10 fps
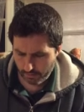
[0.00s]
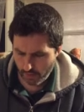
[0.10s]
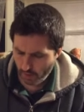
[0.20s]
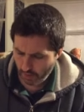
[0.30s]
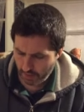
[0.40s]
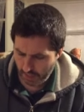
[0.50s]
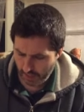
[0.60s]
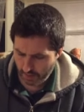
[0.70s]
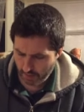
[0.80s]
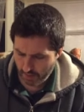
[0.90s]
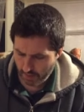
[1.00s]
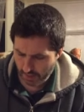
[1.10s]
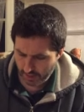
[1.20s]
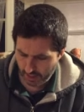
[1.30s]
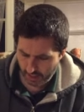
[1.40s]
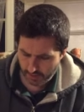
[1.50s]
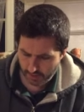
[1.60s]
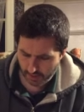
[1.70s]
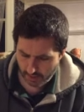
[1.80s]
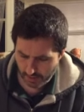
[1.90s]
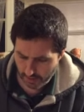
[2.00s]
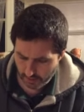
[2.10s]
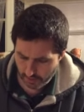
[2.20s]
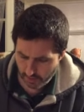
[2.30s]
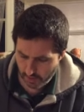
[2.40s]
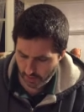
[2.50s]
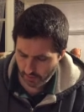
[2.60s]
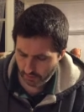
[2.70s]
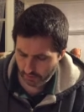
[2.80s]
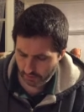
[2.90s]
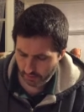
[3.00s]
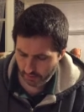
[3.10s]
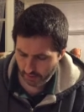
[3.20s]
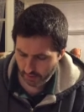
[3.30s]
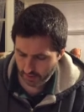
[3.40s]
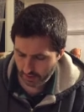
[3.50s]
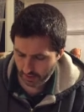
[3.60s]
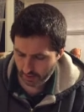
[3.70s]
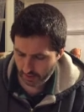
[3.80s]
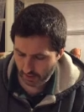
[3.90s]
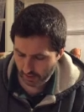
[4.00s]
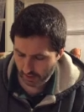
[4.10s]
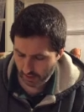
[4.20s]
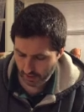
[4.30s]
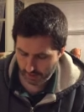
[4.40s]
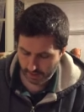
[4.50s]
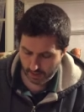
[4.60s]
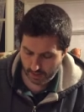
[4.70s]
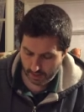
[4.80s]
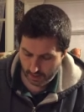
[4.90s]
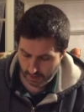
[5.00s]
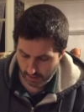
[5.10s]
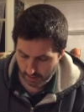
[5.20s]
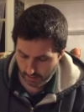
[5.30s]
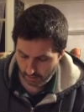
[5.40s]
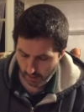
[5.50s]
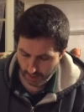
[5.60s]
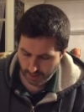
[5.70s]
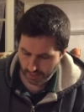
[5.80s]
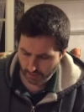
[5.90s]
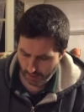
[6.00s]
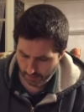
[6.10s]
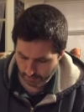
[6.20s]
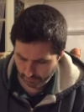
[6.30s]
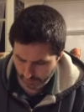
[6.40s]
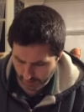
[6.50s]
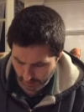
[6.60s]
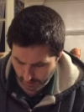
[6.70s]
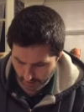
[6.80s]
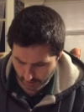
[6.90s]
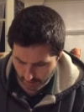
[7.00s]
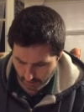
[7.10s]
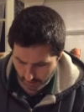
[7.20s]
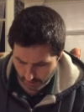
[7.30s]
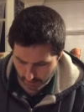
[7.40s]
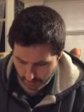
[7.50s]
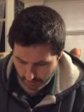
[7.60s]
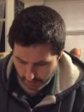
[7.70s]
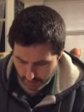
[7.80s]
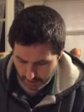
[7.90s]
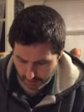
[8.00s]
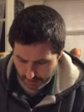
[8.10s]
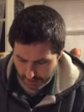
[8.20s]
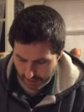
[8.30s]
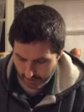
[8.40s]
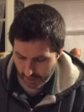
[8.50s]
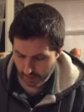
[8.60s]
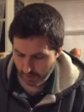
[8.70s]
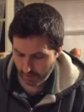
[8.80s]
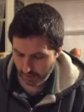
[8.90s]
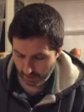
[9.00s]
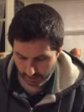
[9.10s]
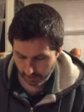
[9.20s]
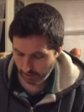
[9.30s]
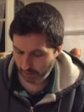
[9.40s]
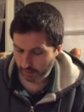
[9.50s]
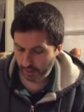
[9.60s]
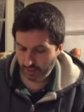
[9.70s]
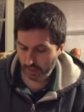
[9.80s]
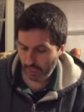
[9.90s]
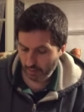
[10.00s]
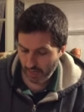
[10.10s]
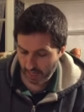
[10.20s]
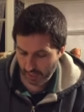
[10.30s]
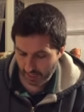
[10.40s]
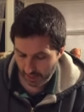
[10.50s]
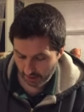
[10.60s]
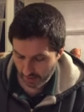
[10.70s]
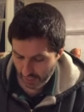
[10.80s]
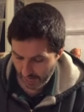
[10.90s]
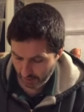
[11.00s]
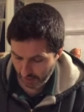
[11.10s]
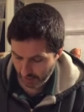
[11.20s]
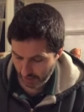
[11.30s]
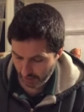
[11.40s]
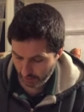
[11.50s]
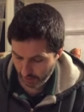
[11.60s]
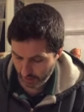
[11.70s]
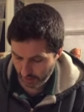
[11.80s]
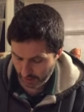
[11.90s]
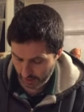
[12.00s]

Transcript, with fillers: You were telling me about a concert you went to in June, Rent said slowly. Right, that's right. I drew another funny upside down gamma, then another. I slammed my hand down on the napkin, covering it.